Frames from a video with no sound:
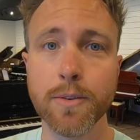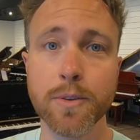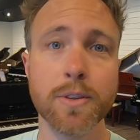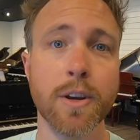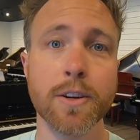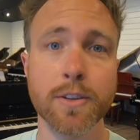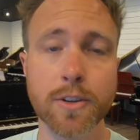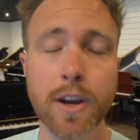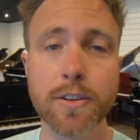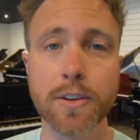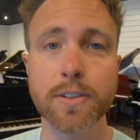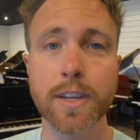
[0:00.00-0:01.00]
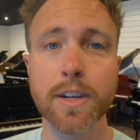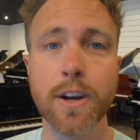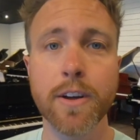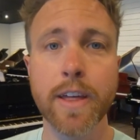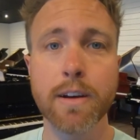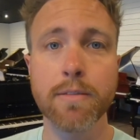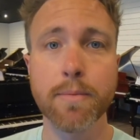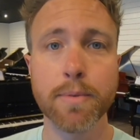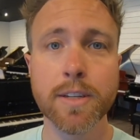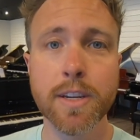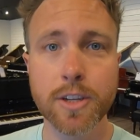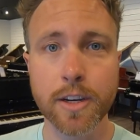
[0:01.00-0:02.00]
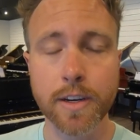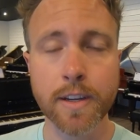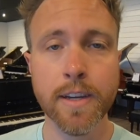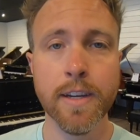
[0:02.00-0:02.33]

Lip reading: who's our instructors, they call that a repetition.